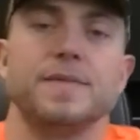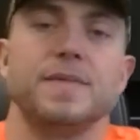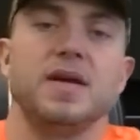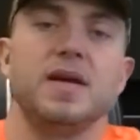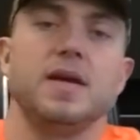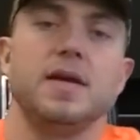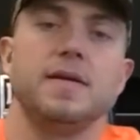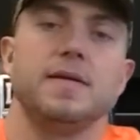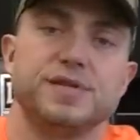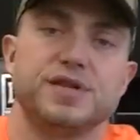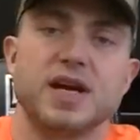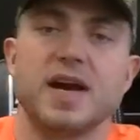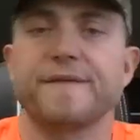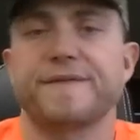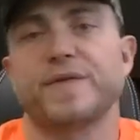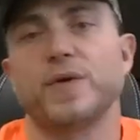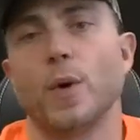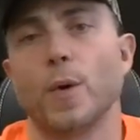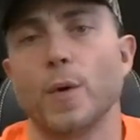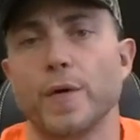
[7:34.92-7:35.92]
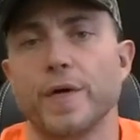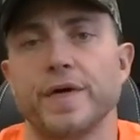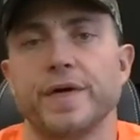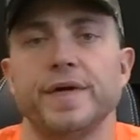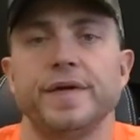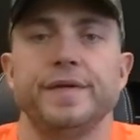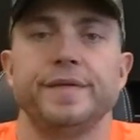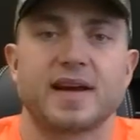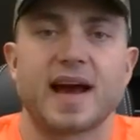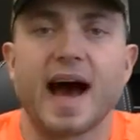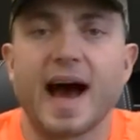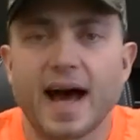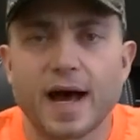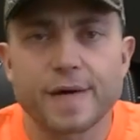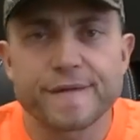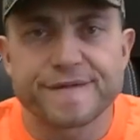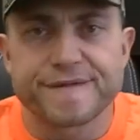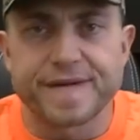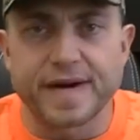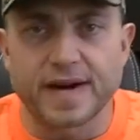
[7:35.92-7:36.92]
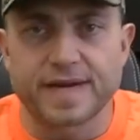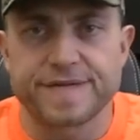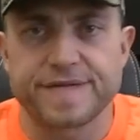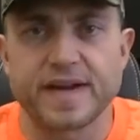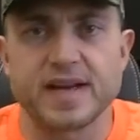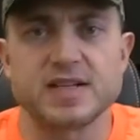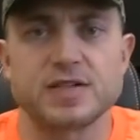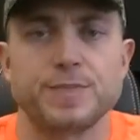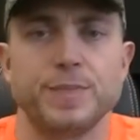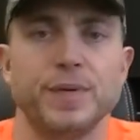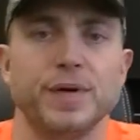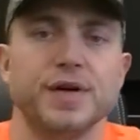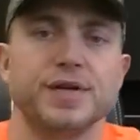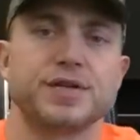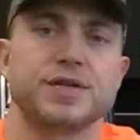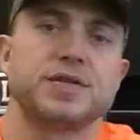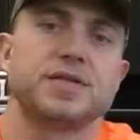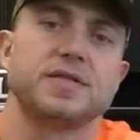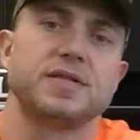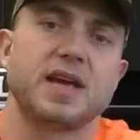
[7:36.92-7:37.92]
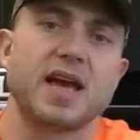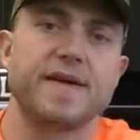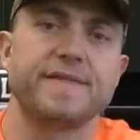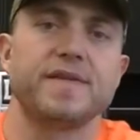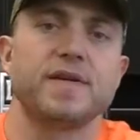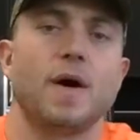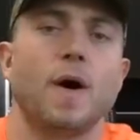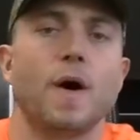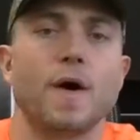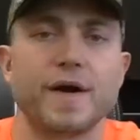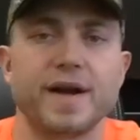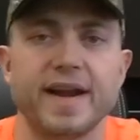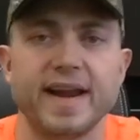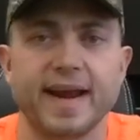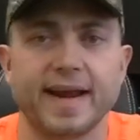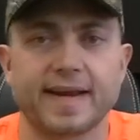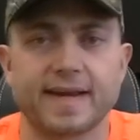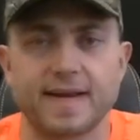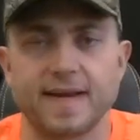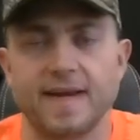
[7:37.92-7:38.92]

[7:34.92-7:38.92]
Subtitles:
be Jeff Gordon, Kyle Fuckface Busch, Kevin Hardick,